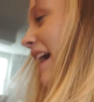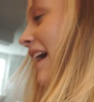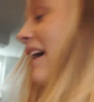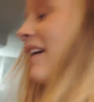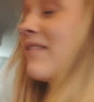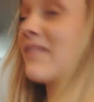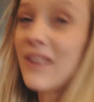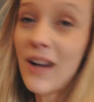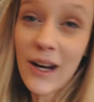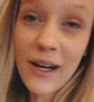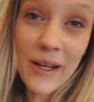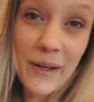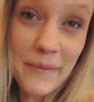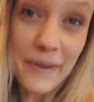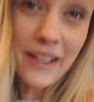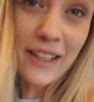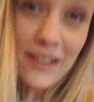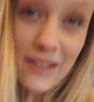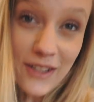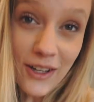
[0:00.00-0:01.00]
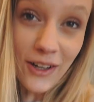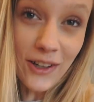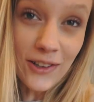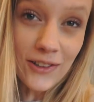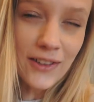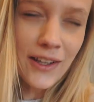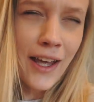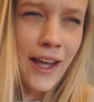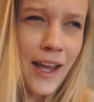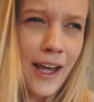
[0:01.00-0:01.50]
I'm not gonna be an
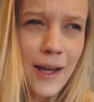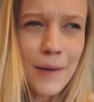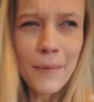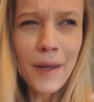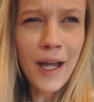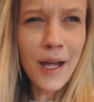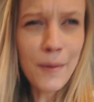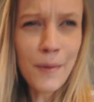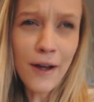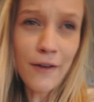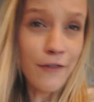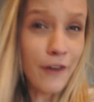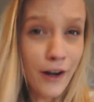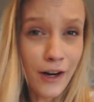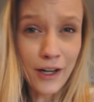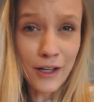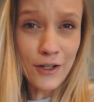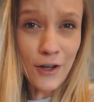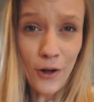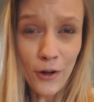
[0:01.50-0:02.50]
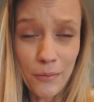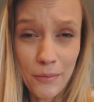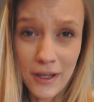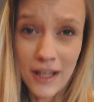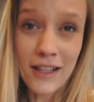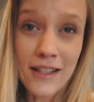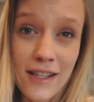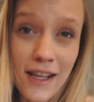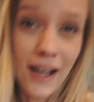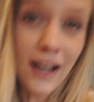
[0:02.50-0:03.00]
adult and make my very adult
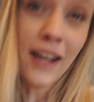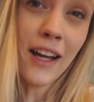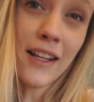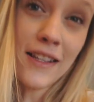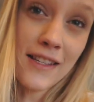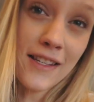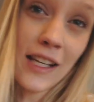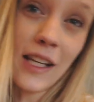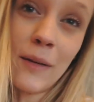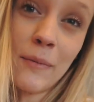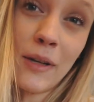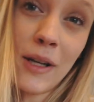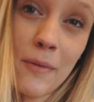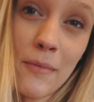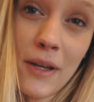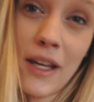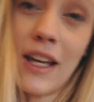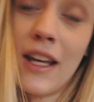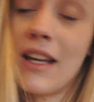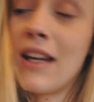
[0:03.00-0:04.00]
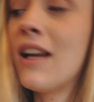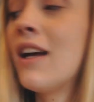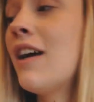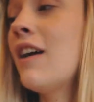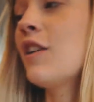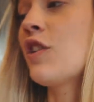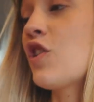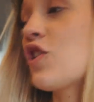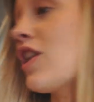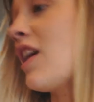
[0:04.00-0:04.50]
pizza. Instead, I'm gonna be
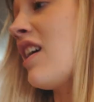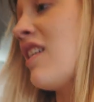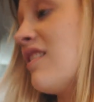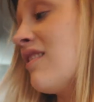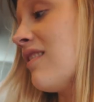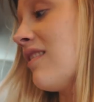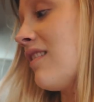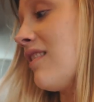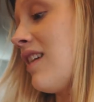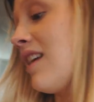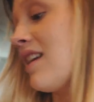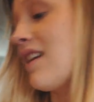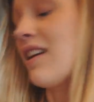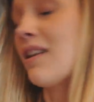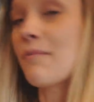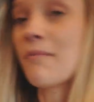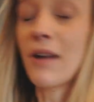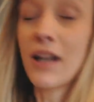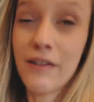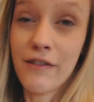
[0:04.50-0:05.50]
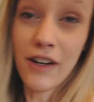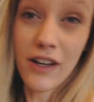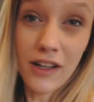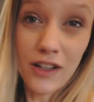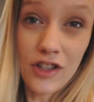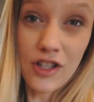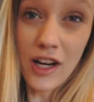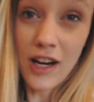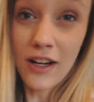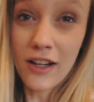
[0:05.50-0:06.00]
a child and eat my very
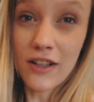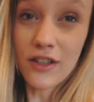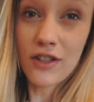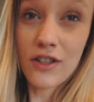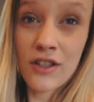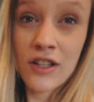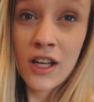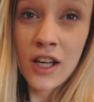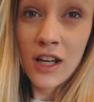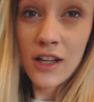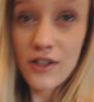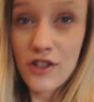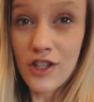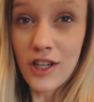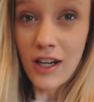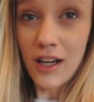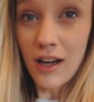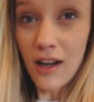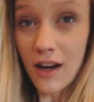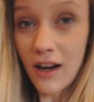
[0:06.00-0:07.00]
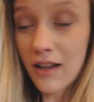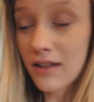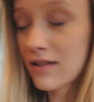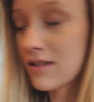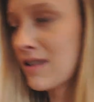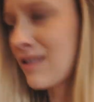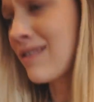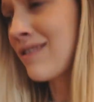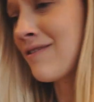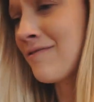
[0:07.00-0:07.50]
childish chicken
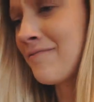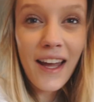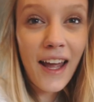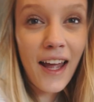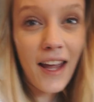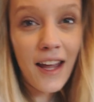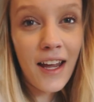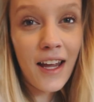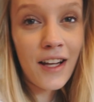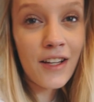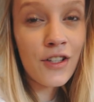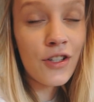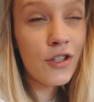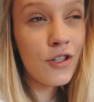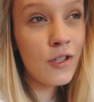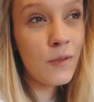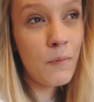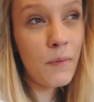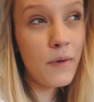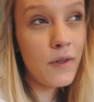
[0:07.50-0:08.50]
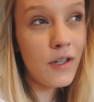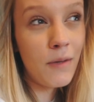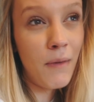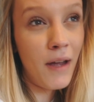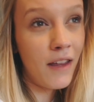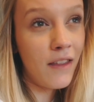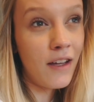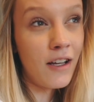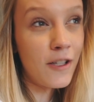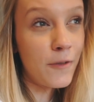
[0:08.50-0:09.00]
nuggets. And just to
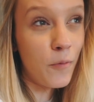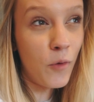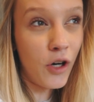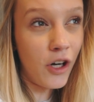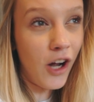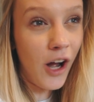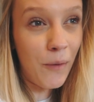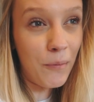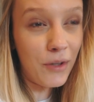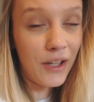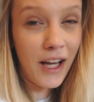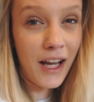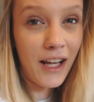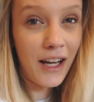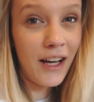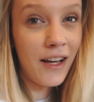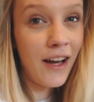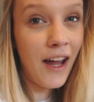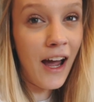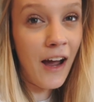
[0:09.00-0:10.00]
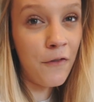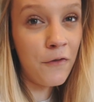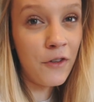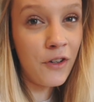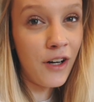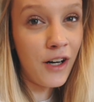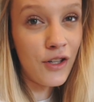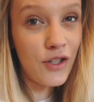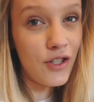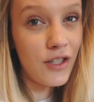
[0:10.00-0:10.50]
make things more complicated, after
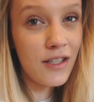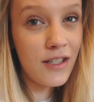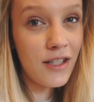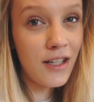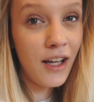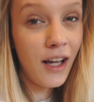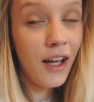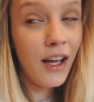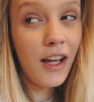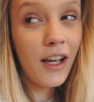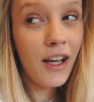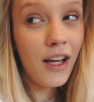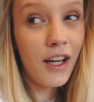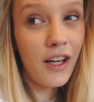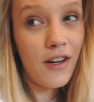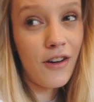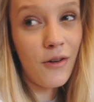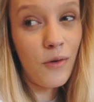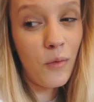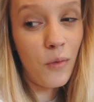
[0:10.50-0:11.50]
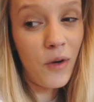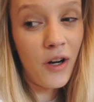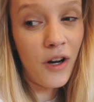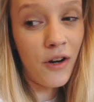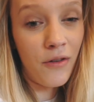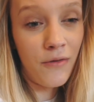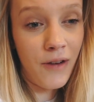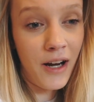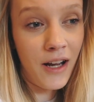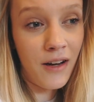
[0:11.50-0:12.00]
I just, you know, went on
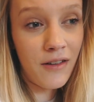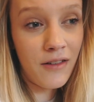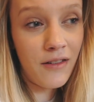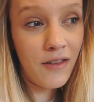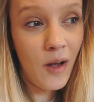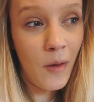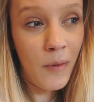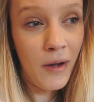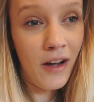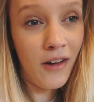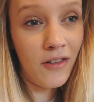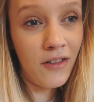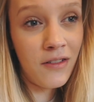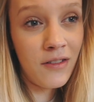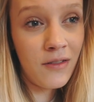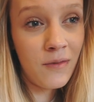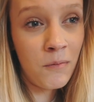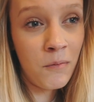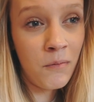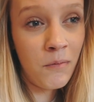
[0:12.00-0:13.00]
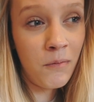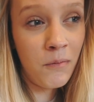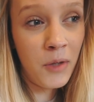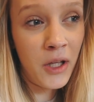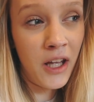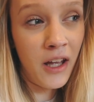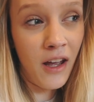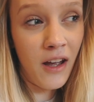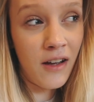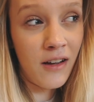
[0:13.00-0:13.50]
a rant about
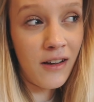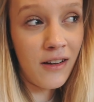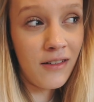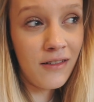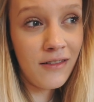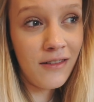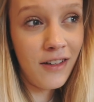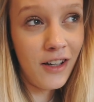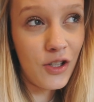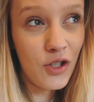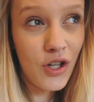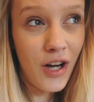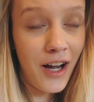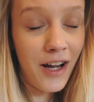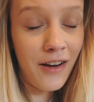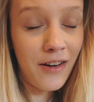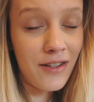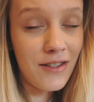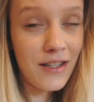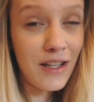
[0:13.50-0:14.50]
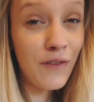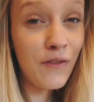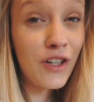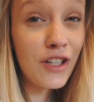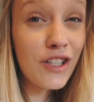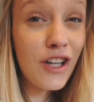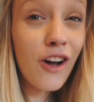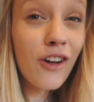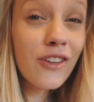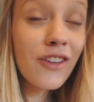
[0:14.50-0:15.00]
being a child instead of an
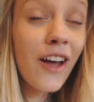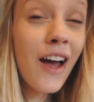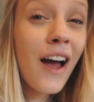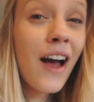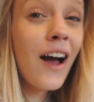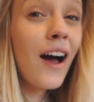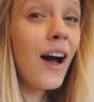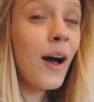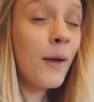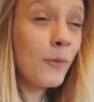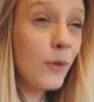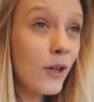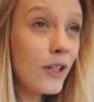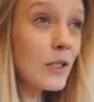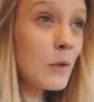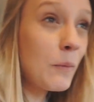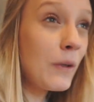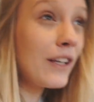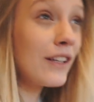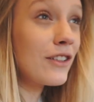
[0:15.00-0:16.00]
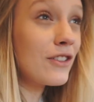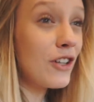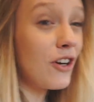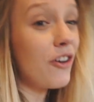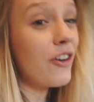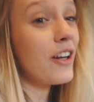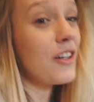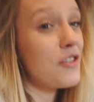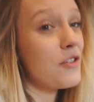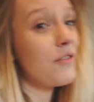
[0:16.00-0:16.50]
adult, I'm going to be an
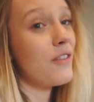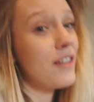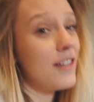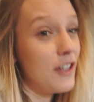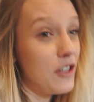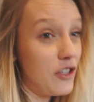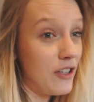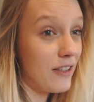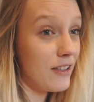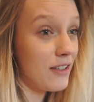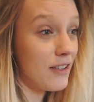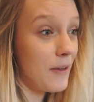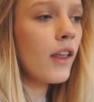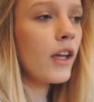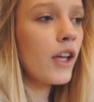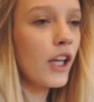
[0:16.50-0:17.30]
adult and do the dishes.